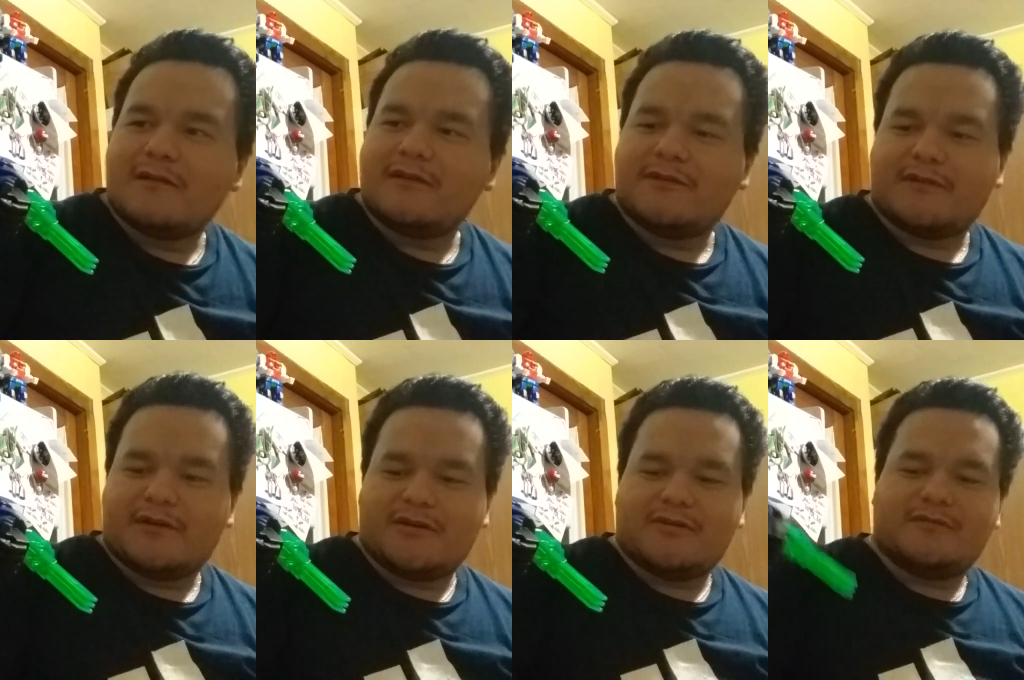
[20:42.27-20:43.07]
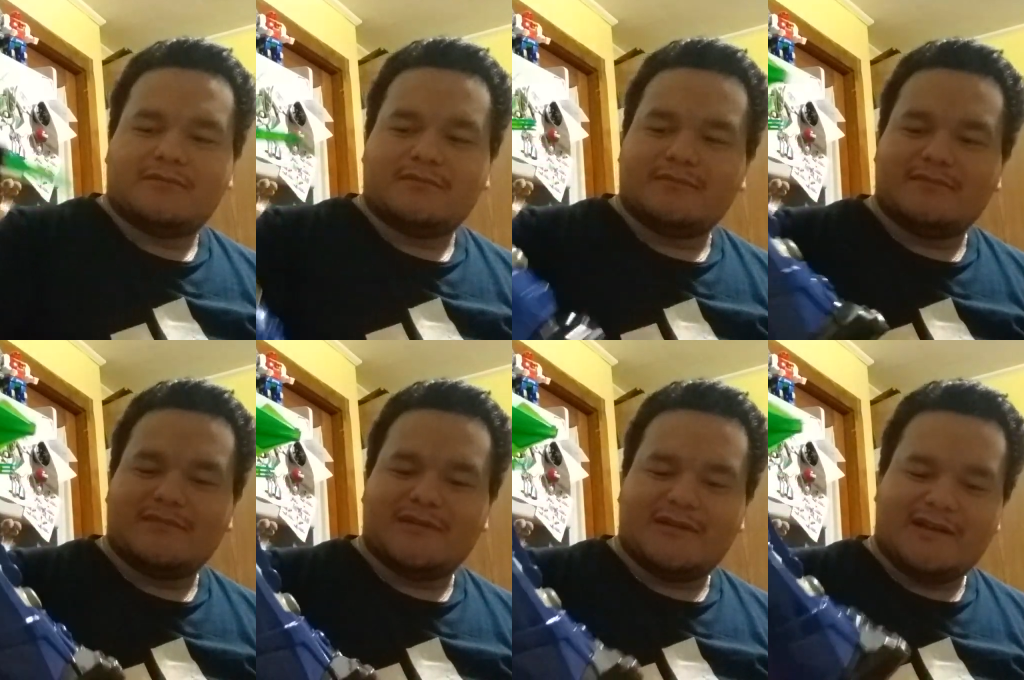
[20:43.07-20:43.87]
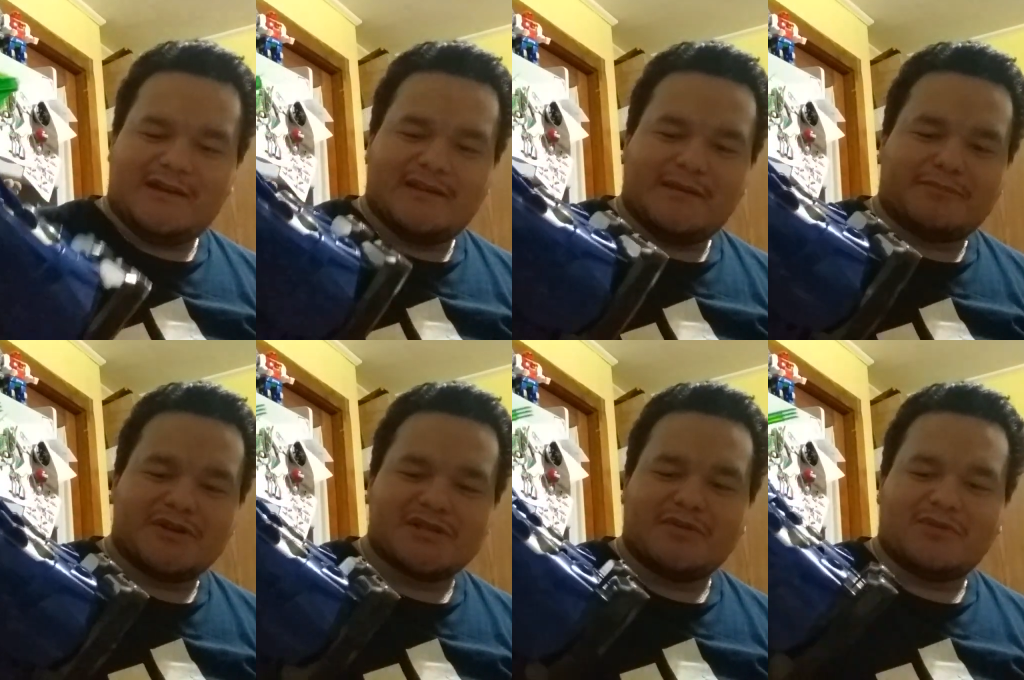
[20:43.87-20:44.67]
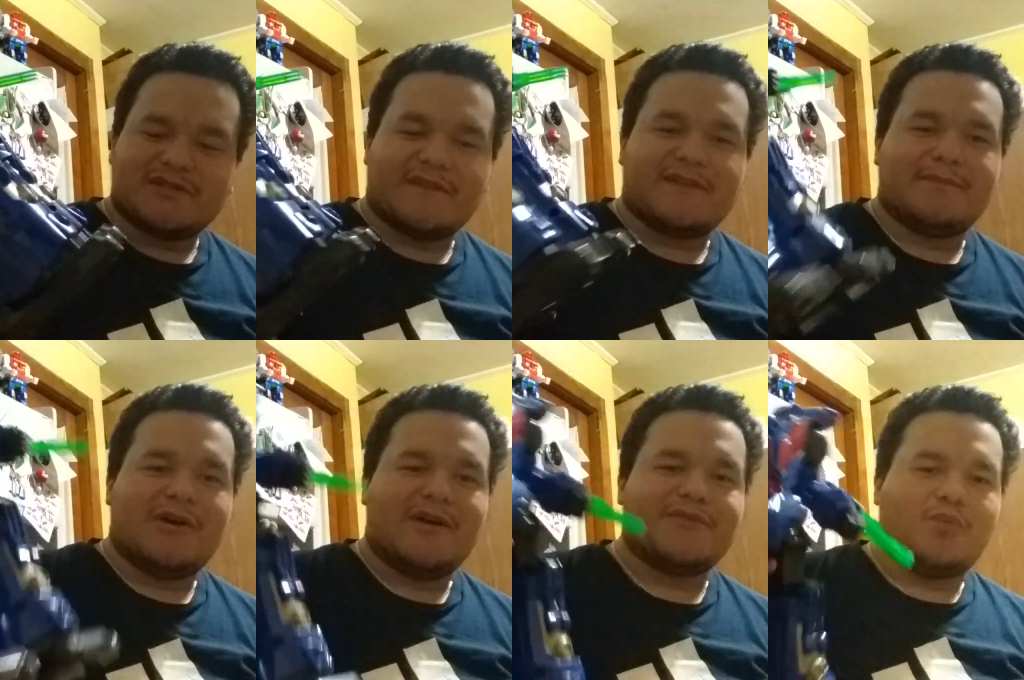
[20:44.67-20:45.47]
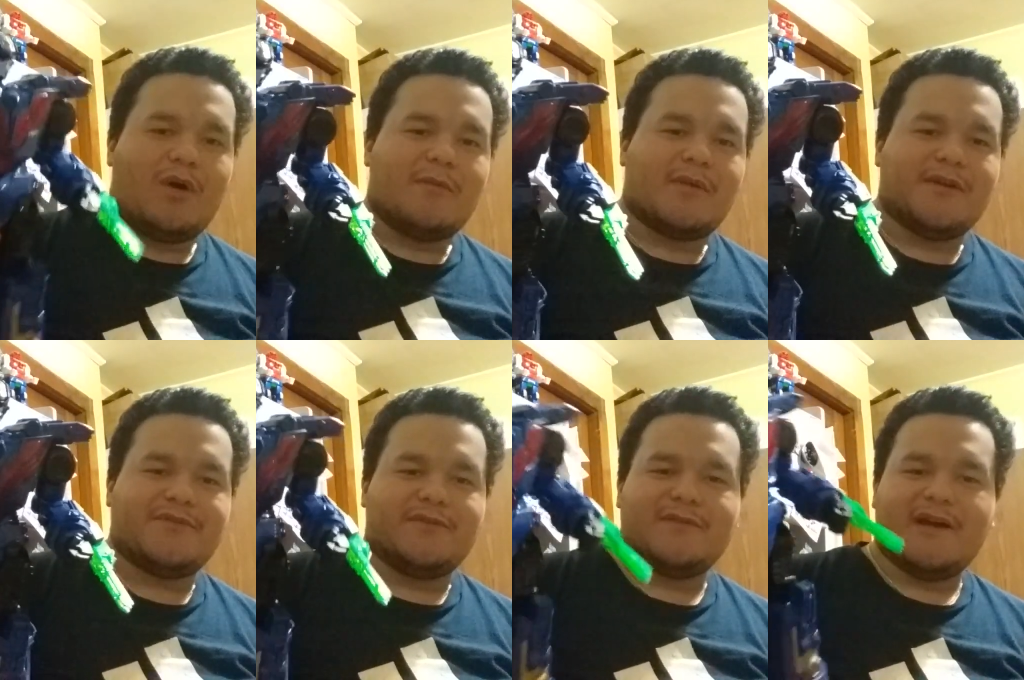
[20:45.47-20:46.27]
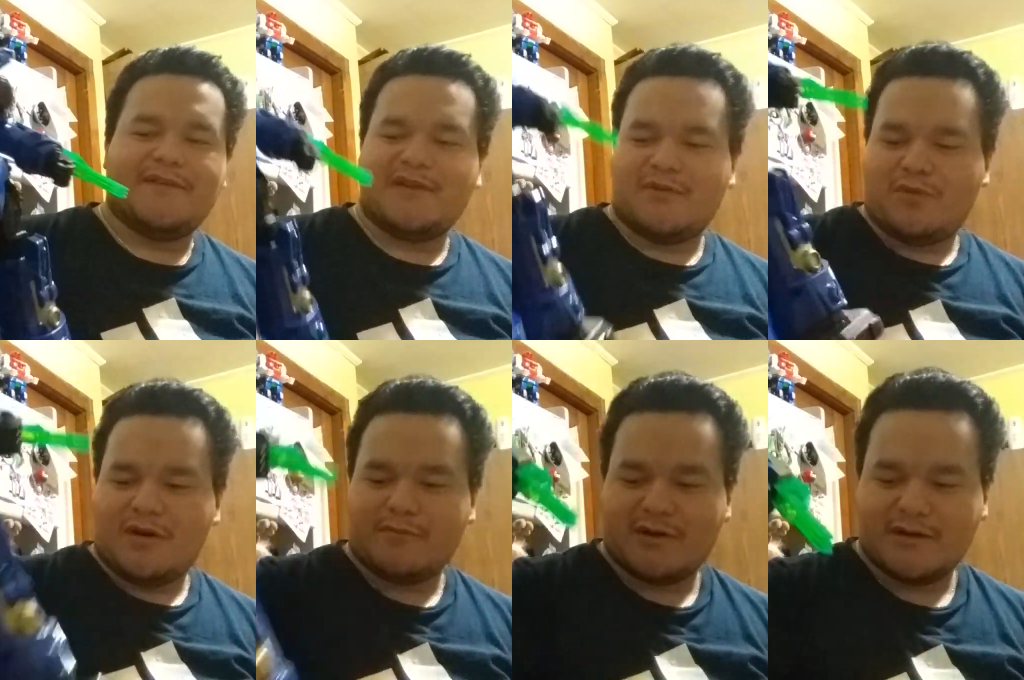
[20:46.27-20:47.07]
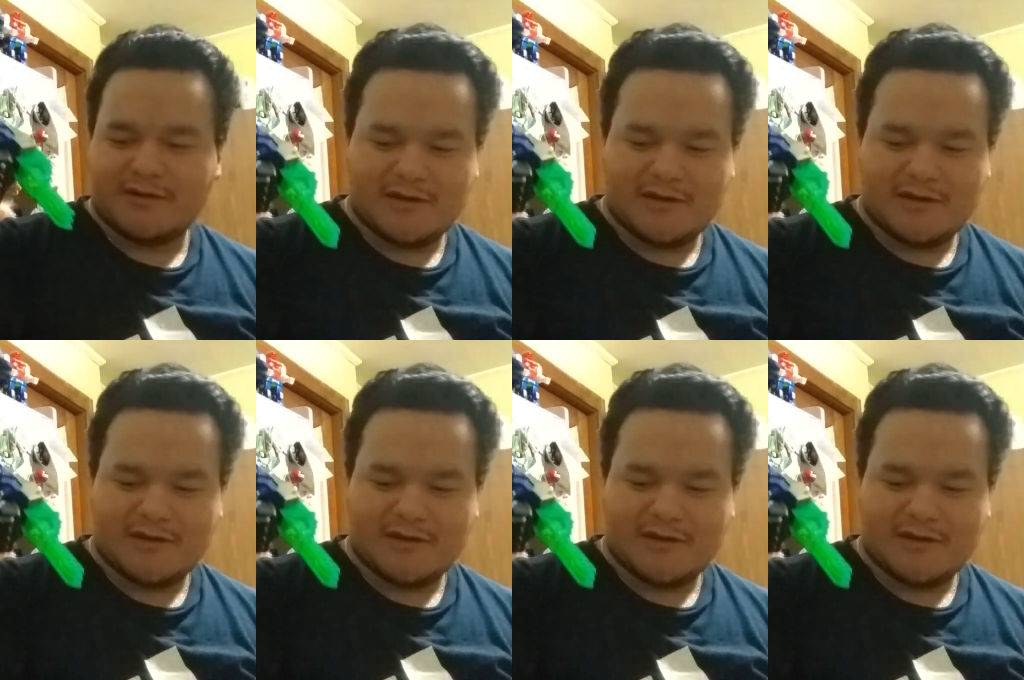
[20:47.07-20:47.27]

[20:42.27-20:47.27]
So yeah, and I'm pretty sure everyone just about has a Walmart. So if you guys are at Walmart,